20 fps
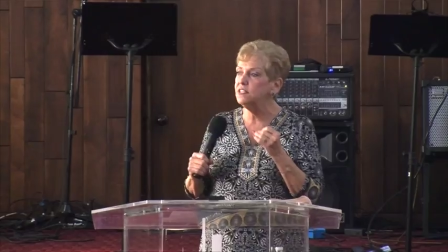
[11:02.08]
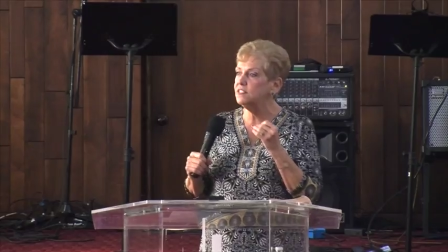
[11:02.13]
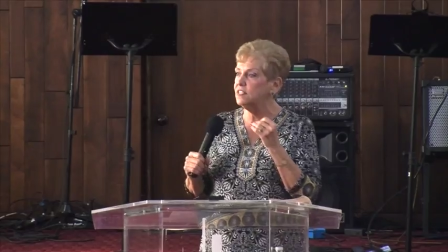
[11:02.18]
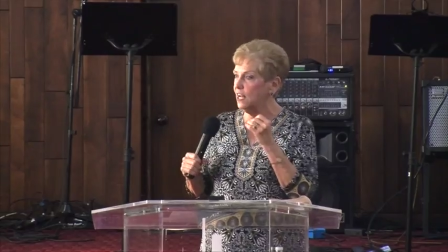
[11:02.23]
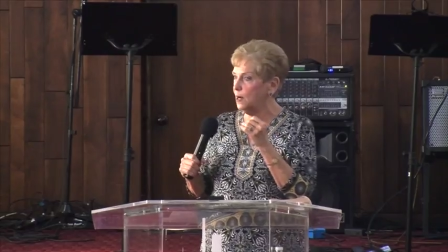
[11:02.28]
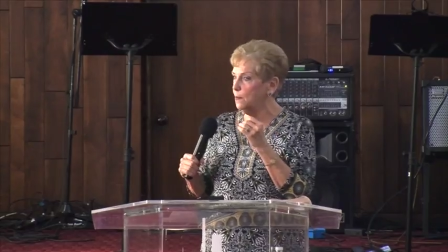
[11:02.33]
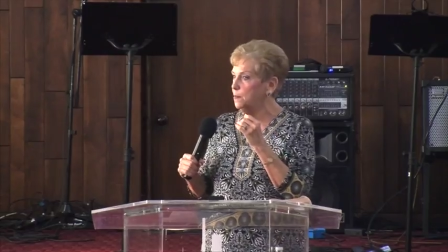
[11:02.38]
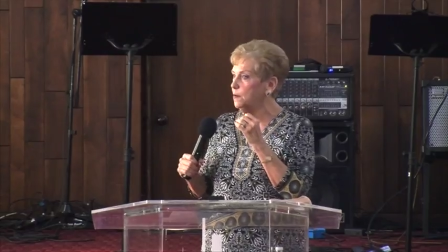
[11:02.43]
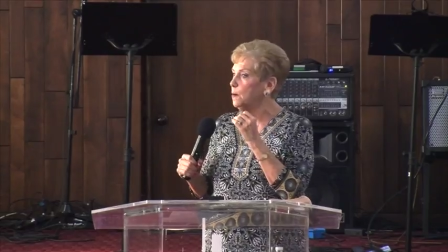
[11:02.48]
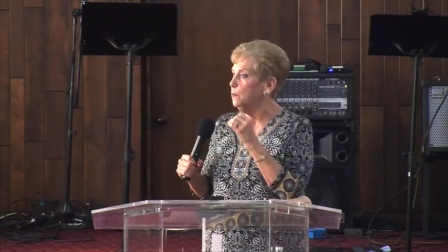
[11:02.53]
to
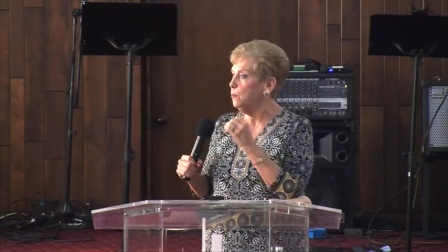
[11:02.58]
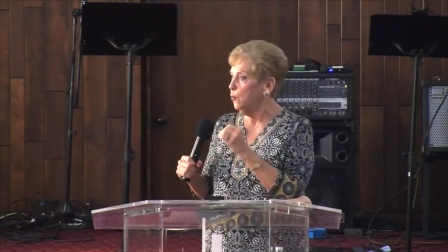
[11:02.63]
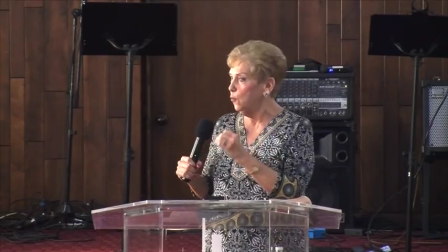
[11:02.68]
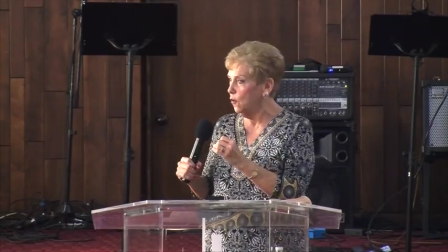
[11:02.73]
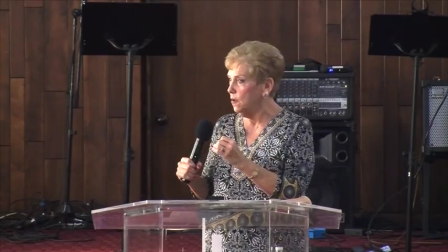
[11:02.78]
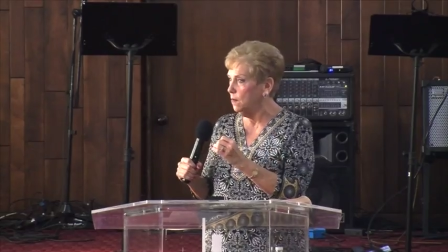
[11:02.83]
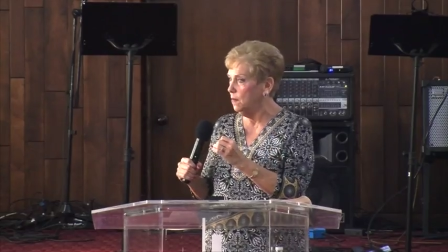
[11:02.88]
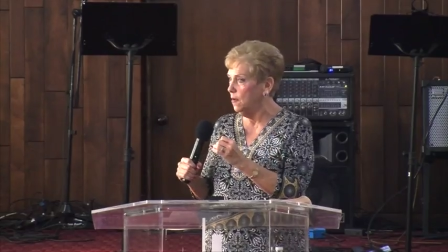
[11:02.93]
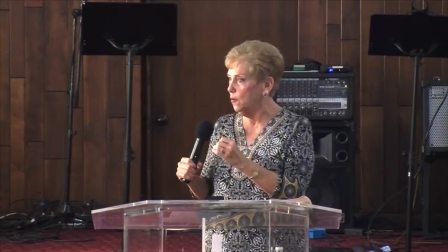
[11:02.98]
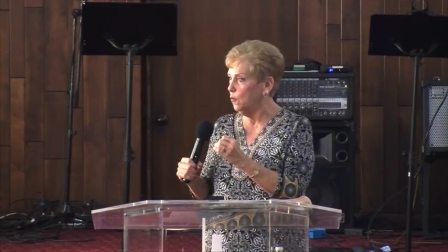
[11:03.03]
set up an
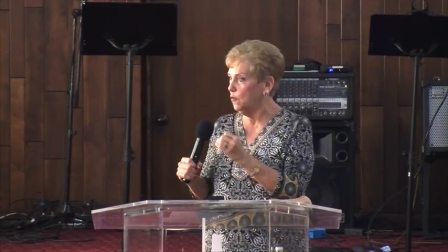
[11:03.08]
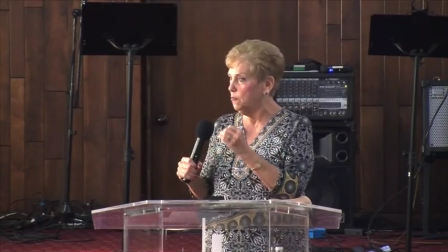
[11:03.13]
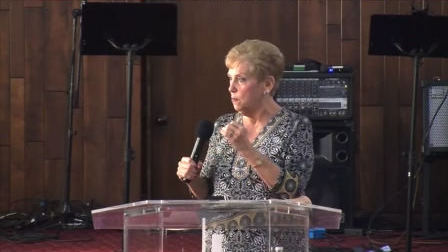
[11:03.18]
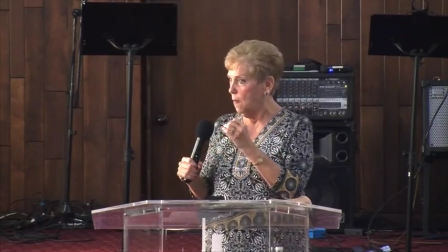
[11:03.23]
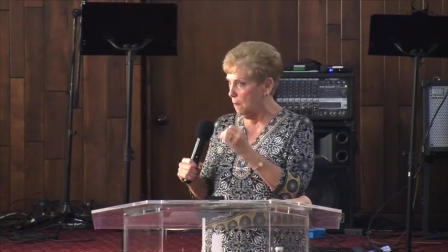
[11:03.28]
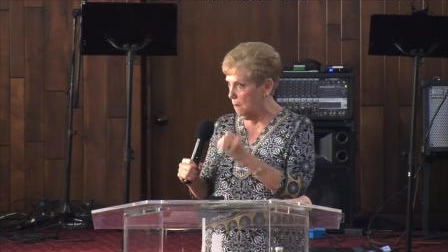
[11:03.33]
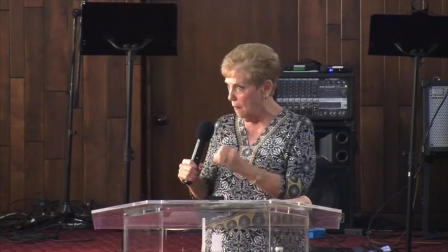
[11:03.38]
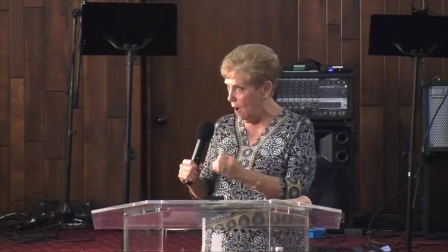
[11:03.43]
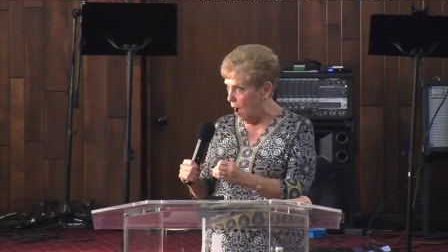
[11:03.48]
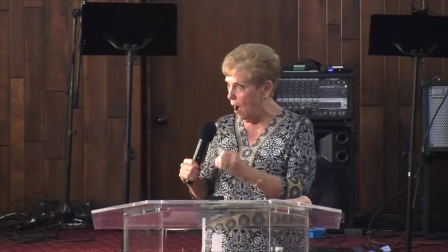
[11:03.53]
appointment with
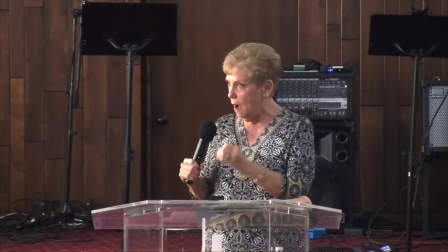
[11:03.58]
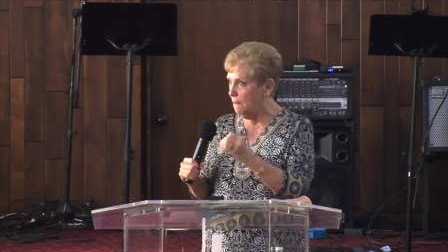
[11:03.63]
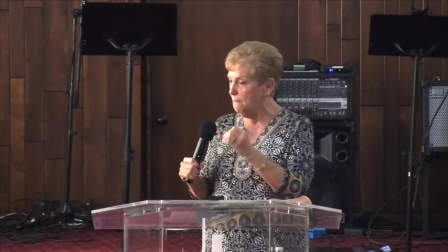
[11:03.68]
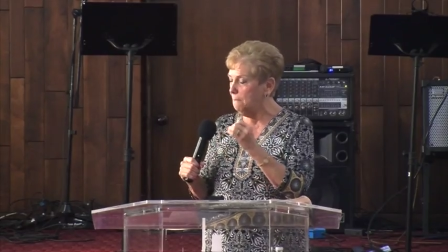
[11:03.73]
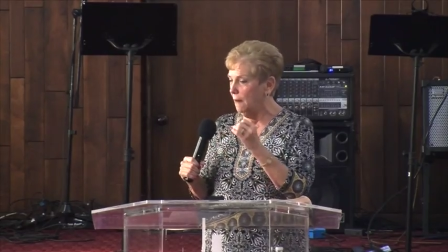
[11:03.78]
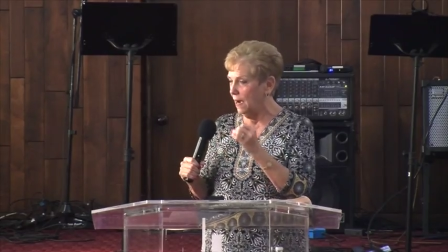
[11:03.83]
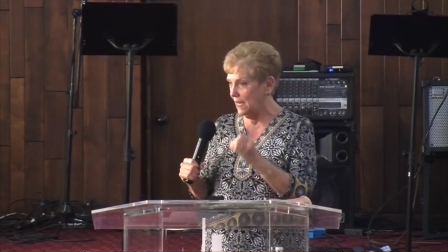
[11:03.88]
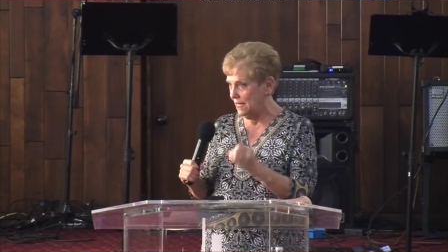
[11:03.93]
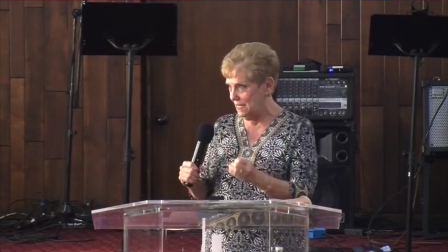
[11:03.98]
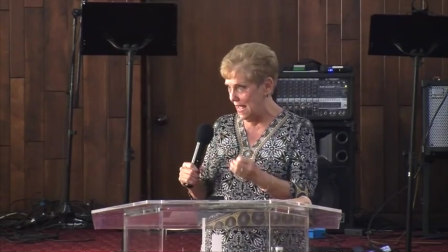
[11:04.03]
my
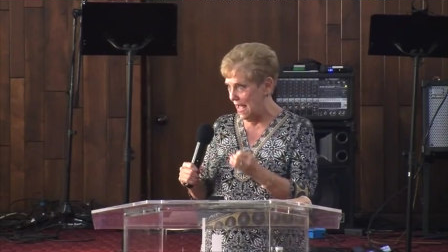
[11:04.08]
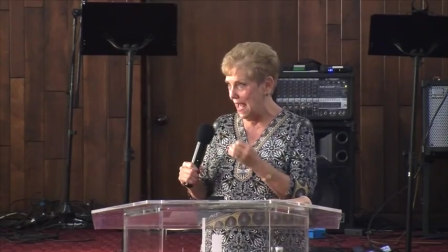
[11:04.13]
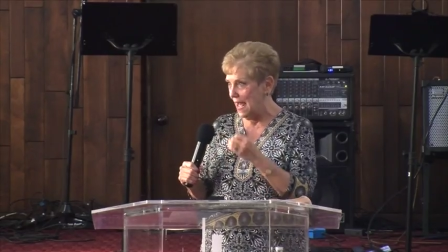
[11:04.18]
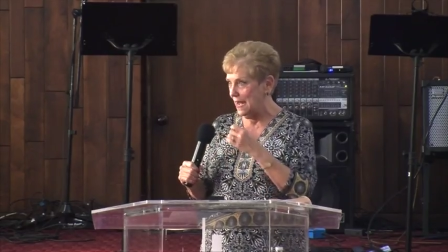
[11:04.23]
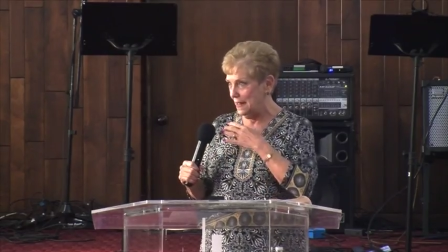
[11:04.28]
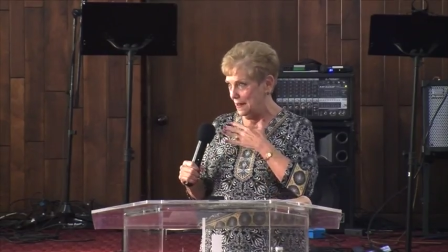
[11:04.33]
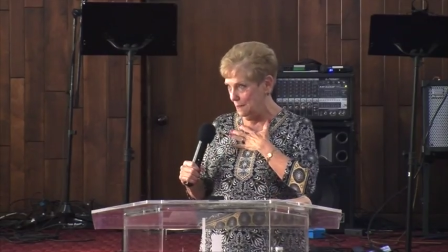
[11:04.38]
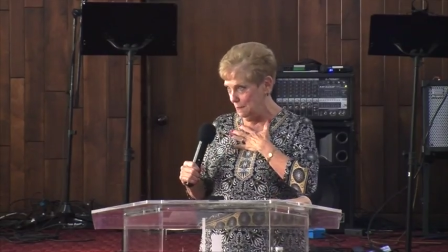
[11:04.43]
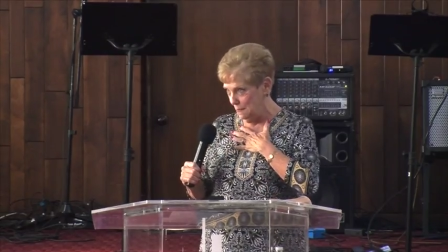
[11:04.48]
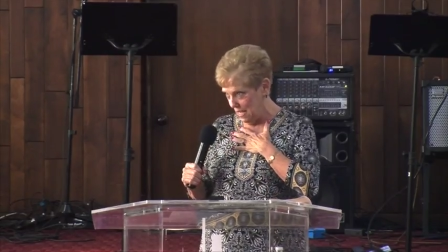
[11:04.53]
mom, my
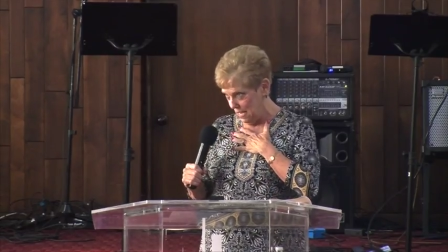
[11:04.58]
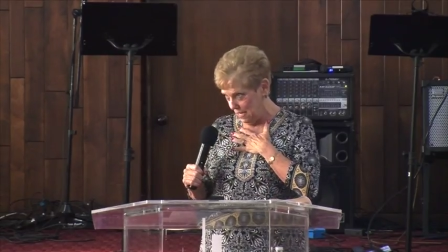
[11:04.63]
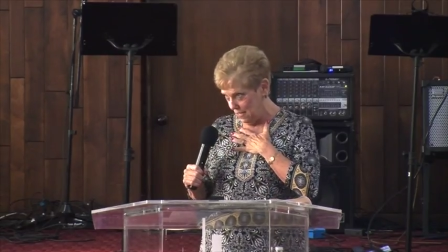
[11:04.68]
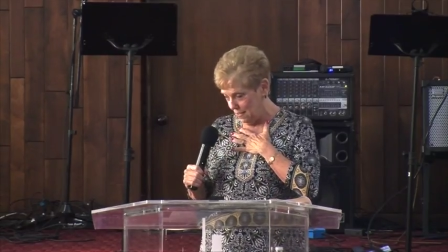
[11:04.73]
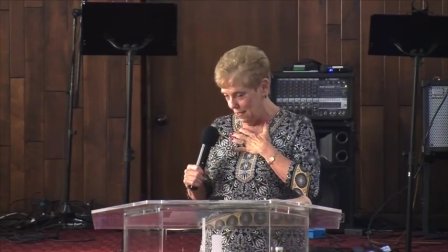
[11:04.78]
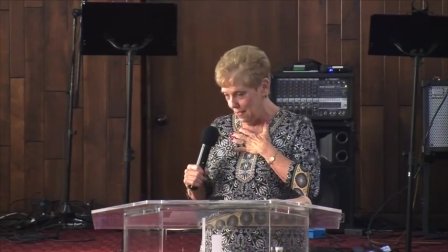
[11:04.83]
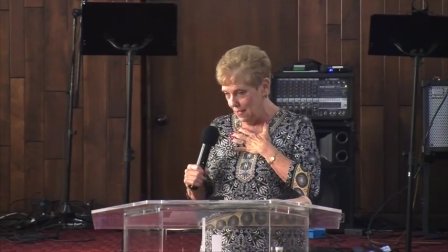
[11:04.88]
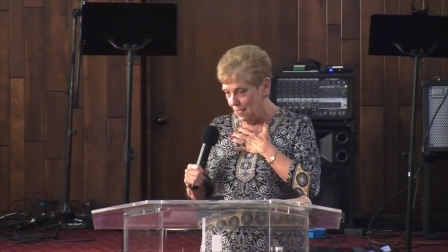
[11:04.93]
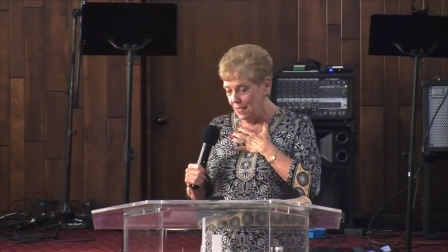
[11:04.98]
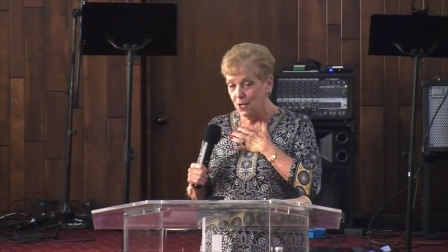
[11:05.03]
dad, and me.
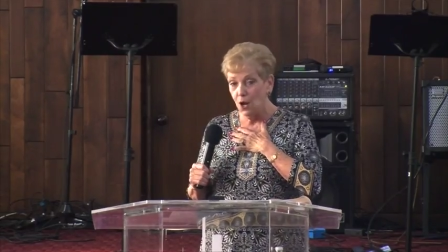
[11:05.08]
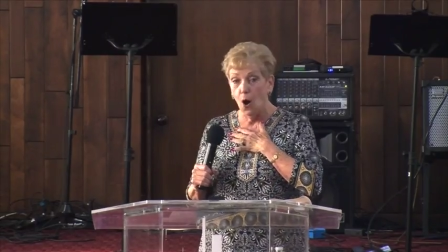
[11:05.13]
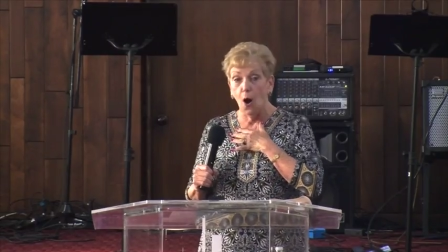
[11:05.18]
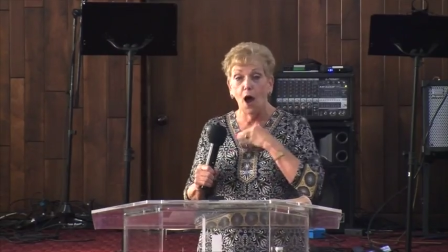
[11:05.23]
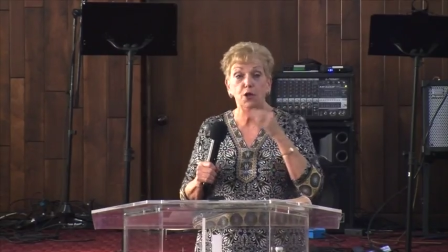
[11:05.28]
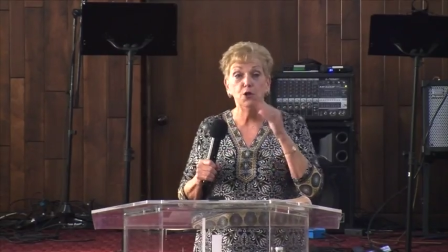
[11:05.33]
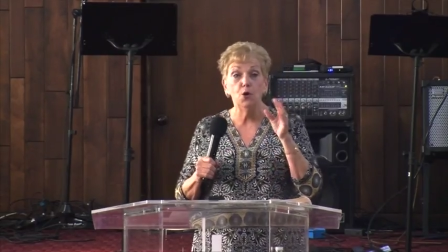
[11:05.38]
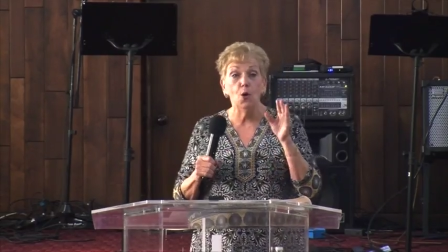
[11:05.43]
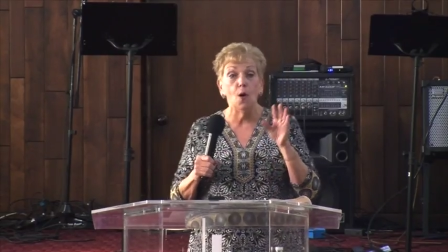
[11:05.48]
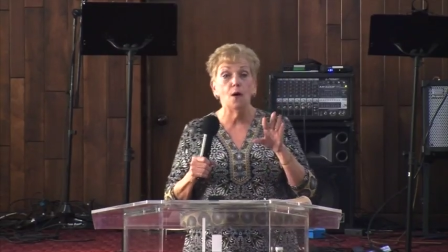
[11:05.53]
Now,
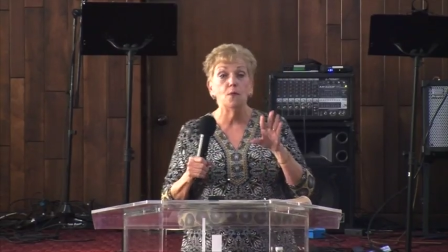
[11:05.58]
I knew